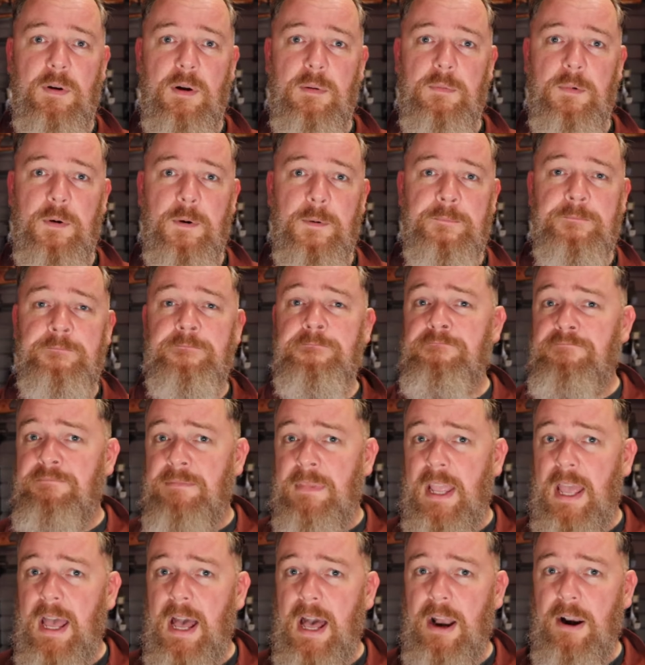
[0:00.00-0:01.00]
Rumble.
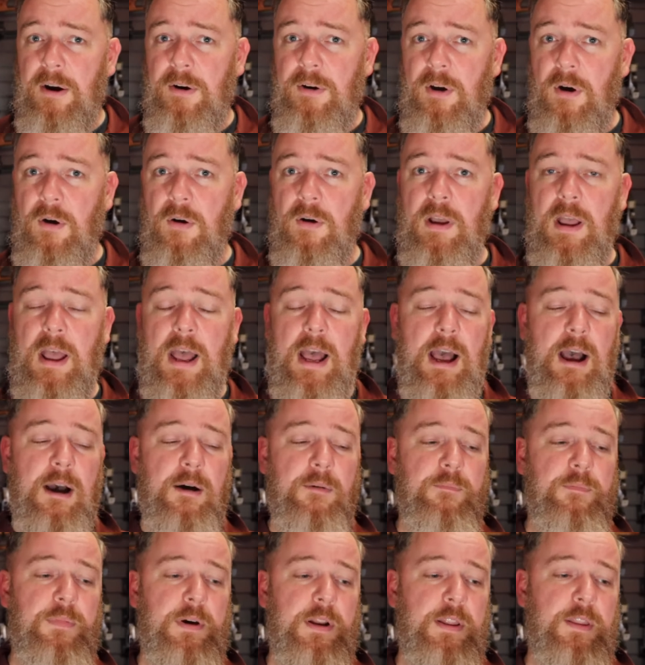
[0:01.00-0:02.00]
I don't
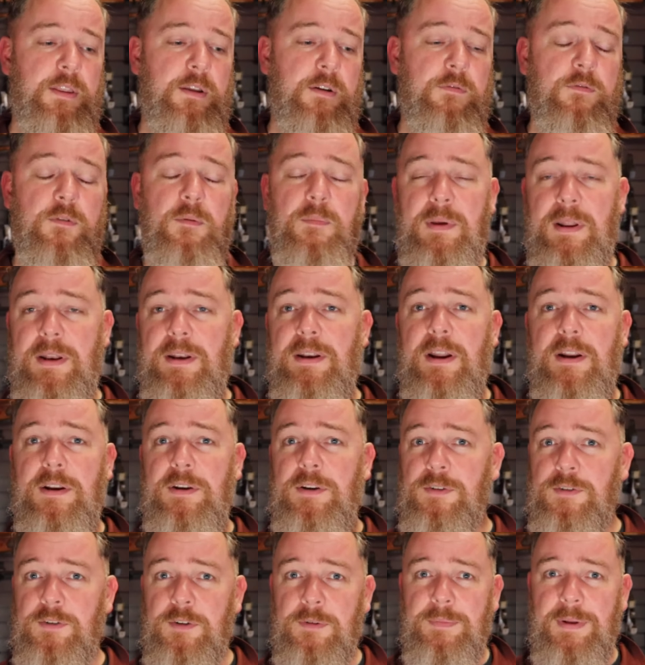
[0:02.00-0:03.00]
know, but they're forbidden on
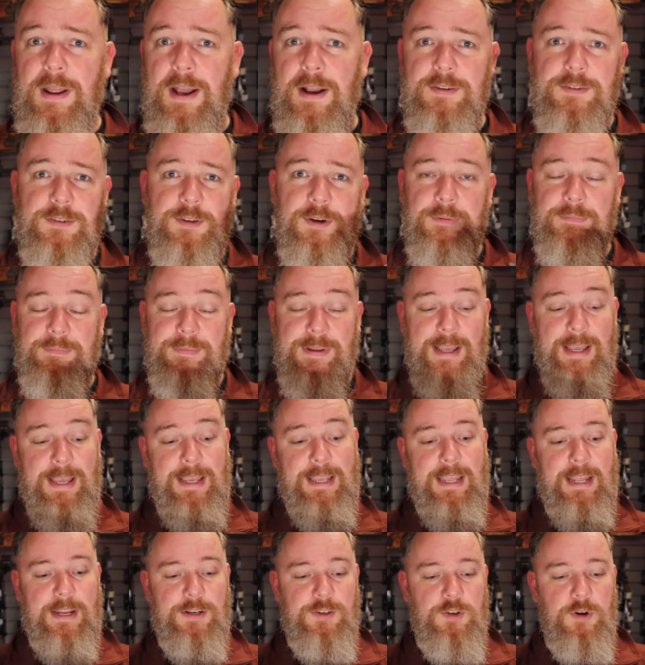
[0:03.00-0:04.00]
YouTube now, so
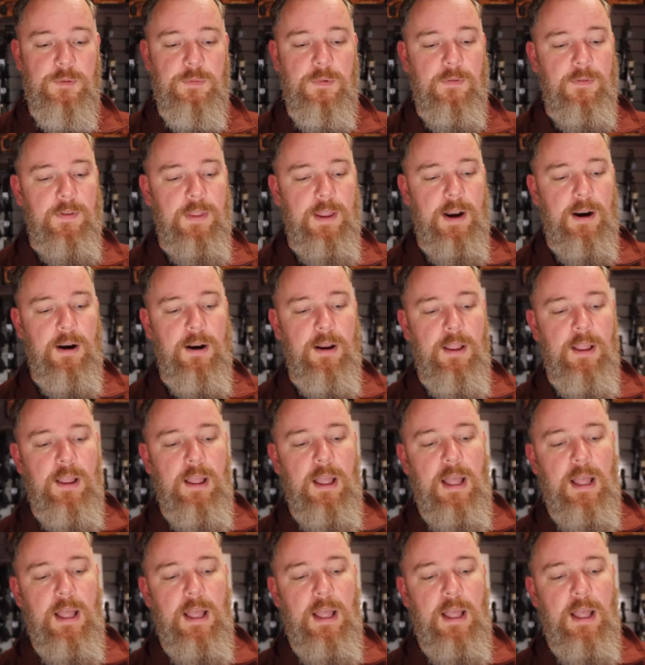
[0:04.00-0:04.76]
can't show them over there.